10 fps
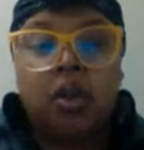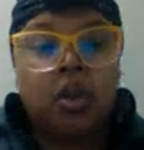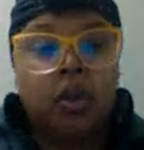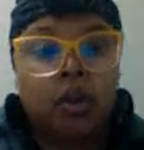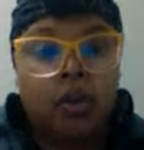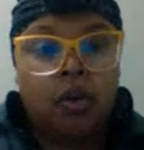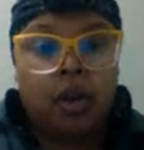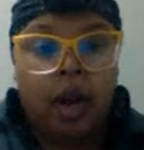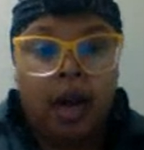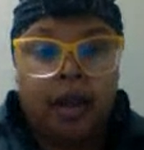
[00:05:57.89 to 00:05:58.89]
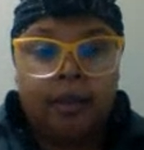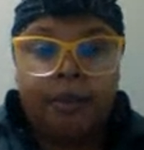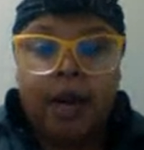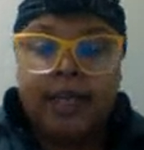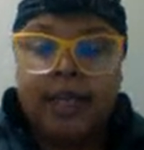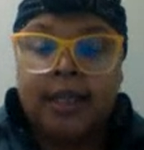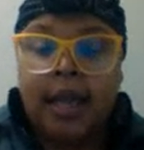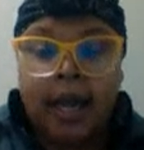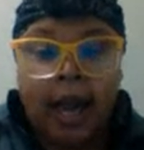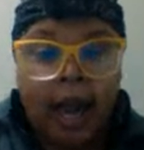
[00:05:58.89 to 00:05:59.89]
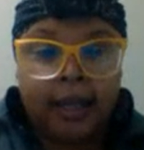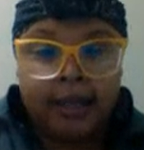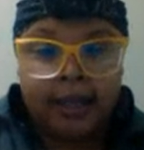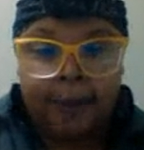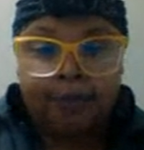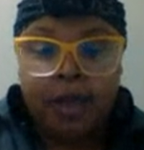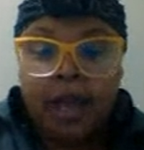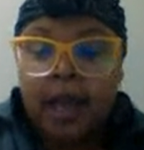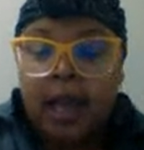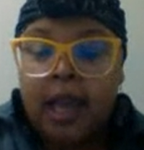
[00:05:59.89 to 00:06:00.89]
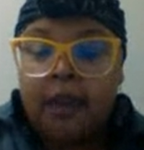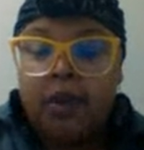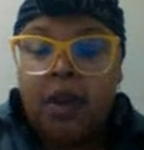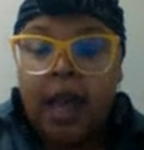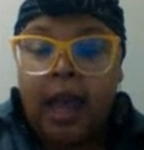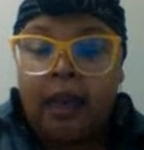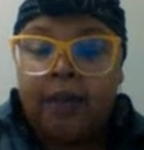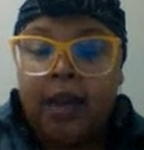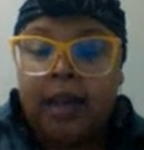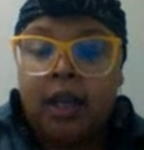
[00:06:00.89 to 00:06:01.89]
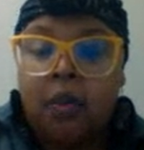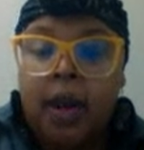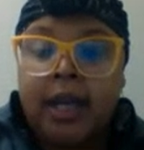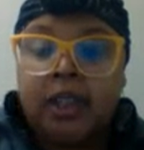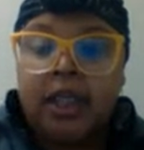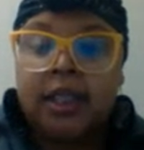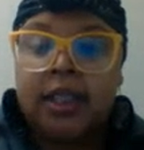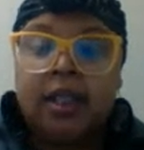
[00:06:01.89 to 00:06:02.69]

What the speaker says: to the President's Day holiday. If you have any questions,